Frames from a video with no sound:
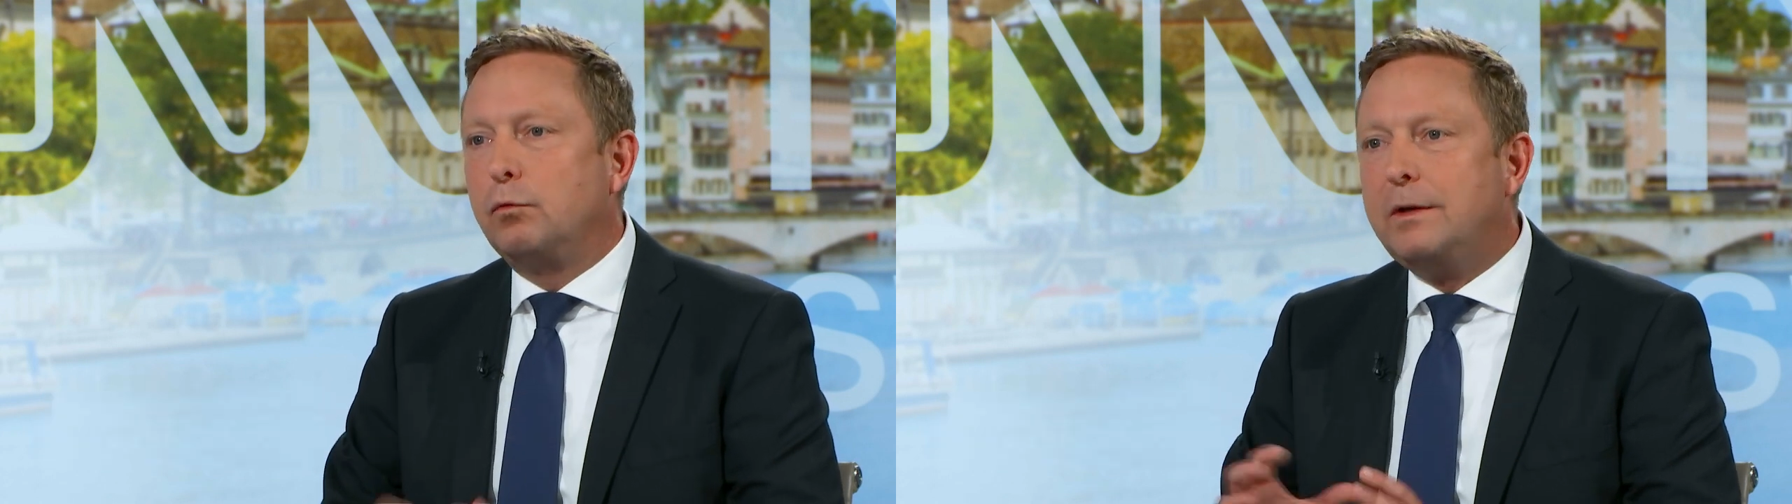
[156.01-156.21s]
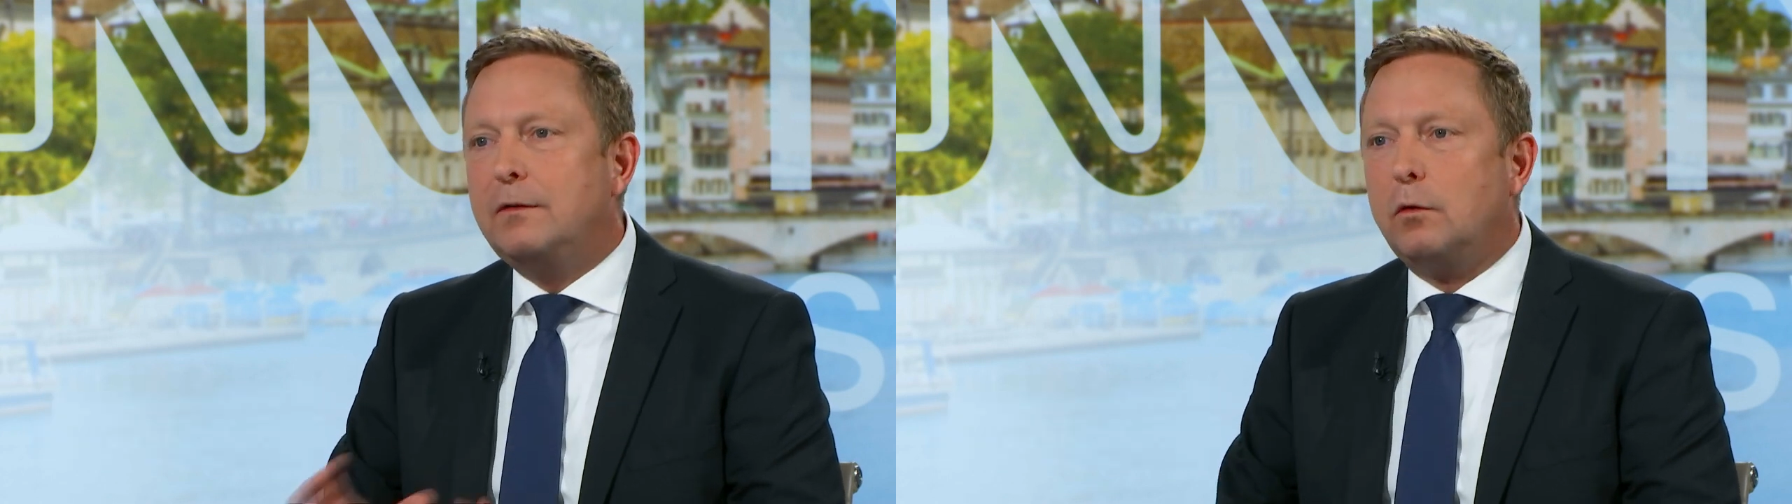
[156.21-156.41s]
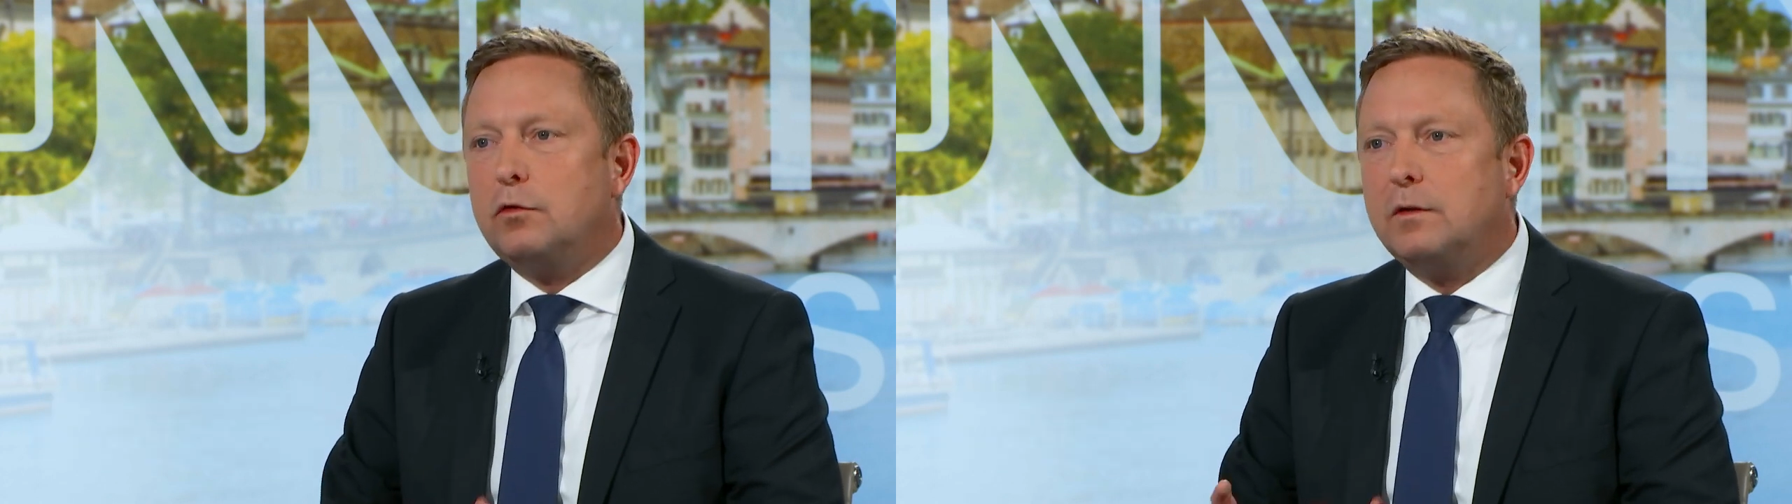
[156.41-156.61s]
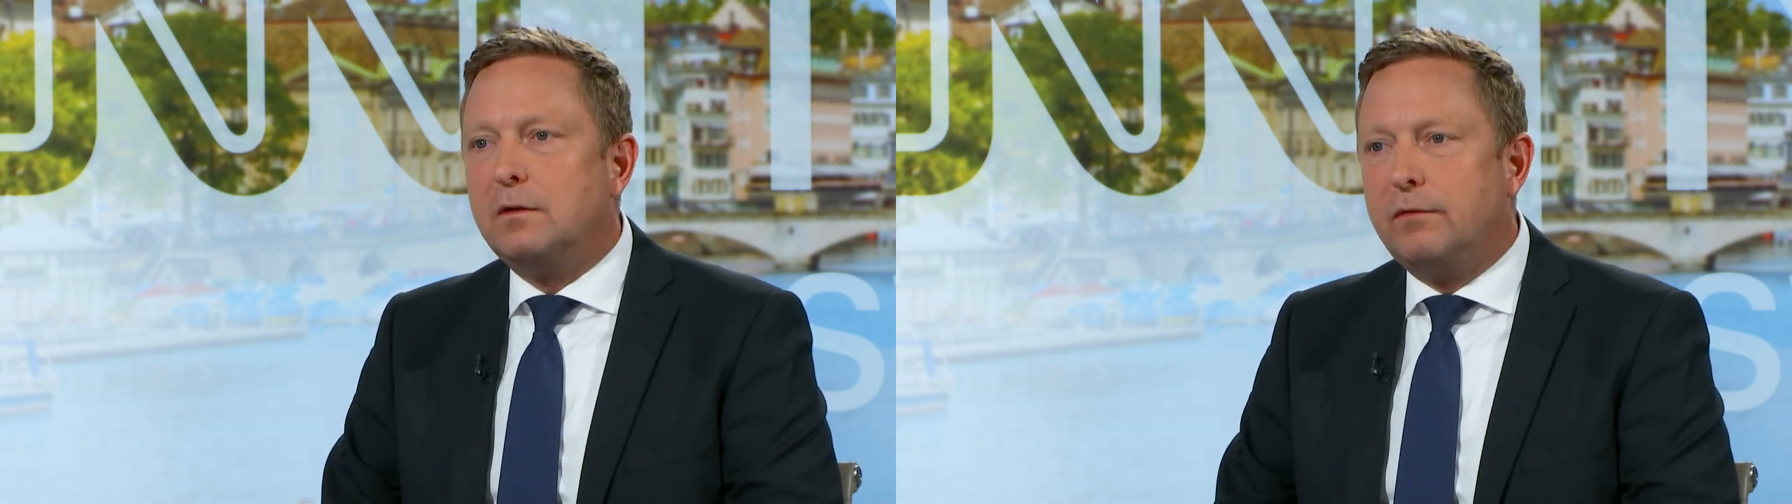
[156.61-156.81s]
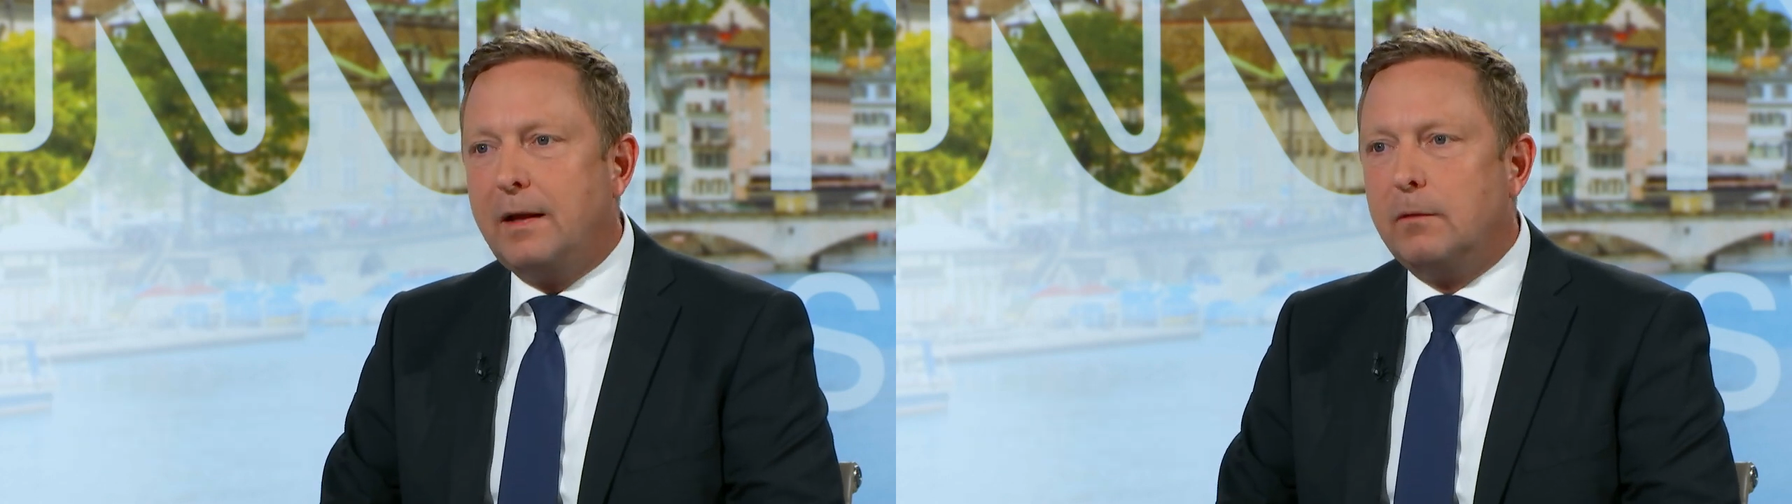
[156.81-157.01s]
research and
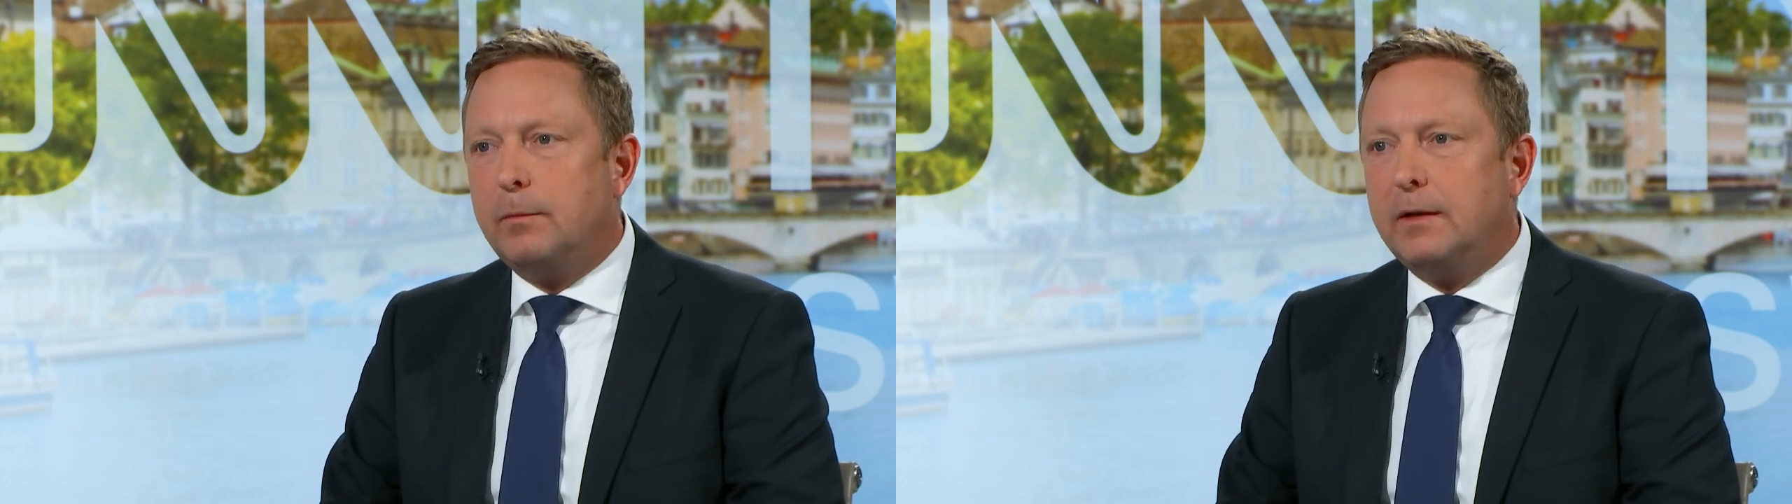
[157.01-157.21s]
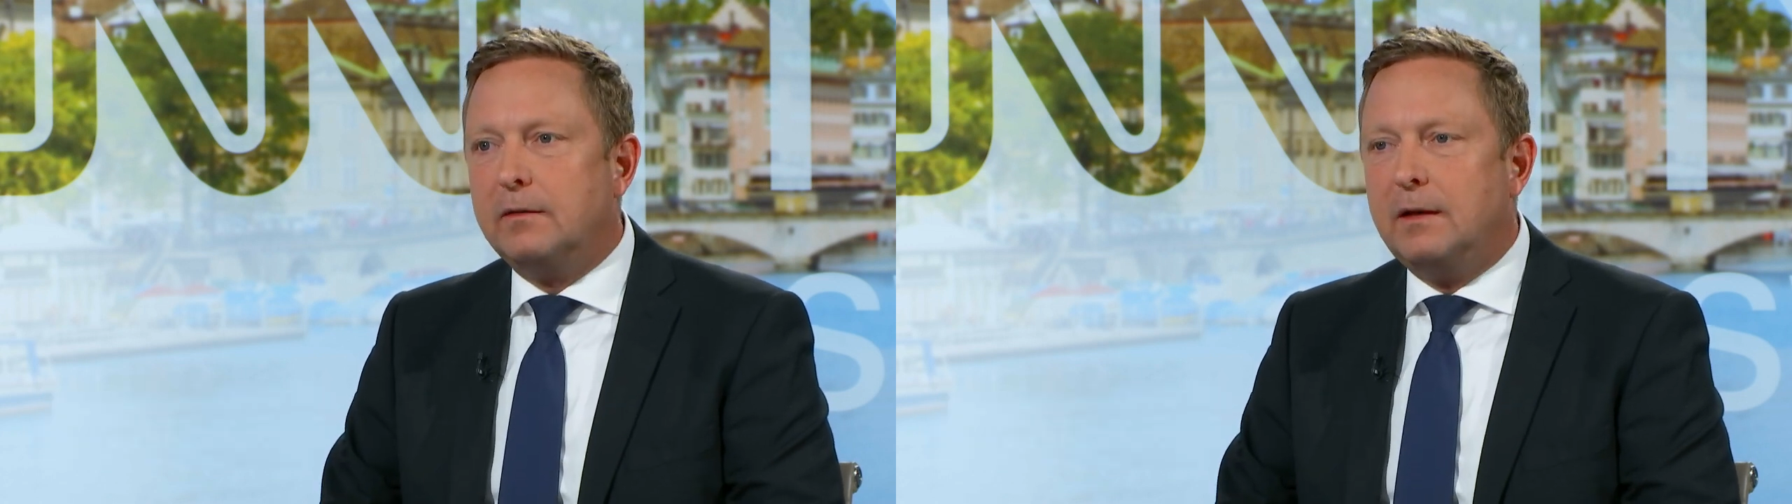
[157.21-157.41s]
development